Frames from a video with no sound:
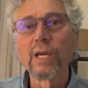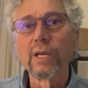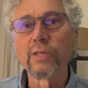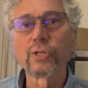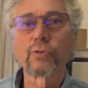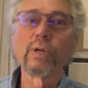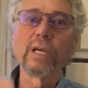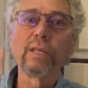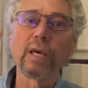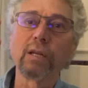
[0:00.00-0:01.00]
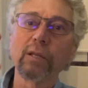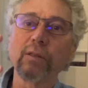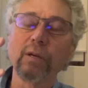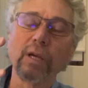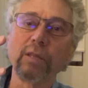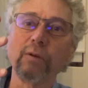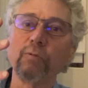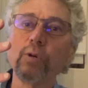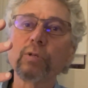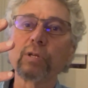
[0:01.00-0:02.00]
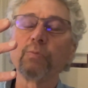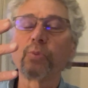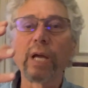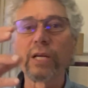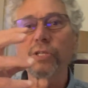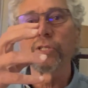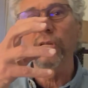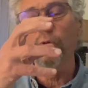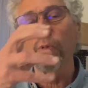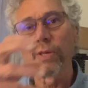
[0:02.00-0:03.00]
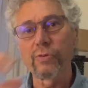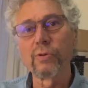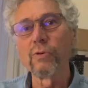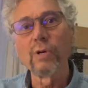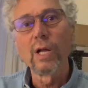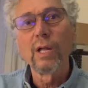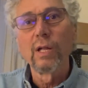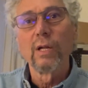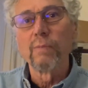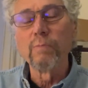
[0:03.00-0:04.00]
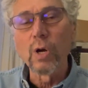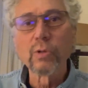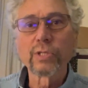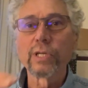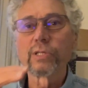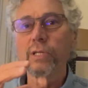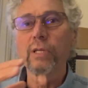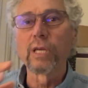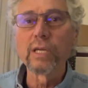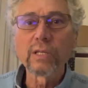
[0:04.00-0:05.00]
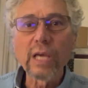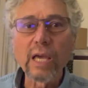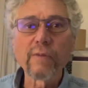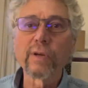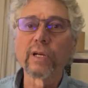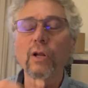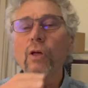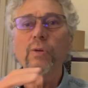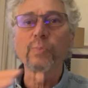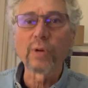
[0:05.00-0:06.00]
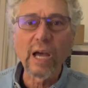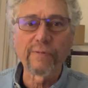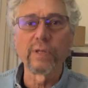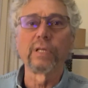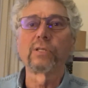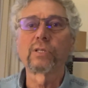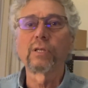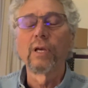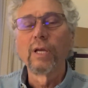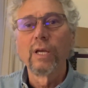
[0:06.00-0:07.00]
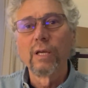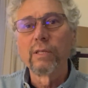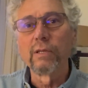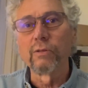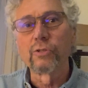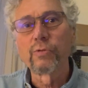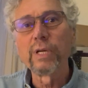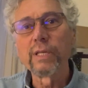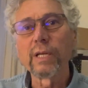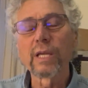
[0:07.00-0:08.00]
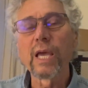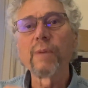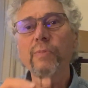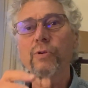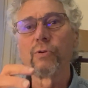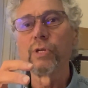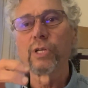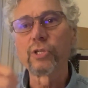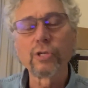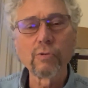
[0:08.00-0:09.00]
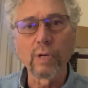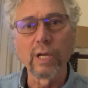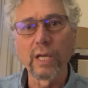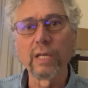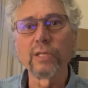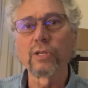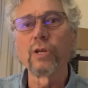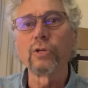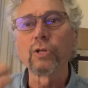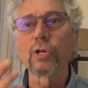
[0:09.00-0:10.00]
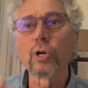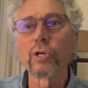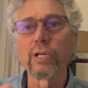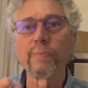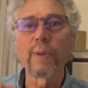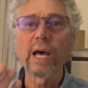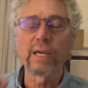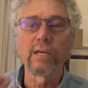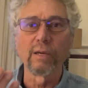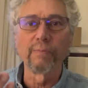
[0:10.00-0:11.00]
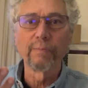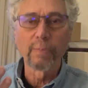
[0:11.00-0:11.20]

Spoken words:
the tree and the roots and branches that went through Moses and King David and all the prophets, the tree that came through Yeshua and is undergirded by him.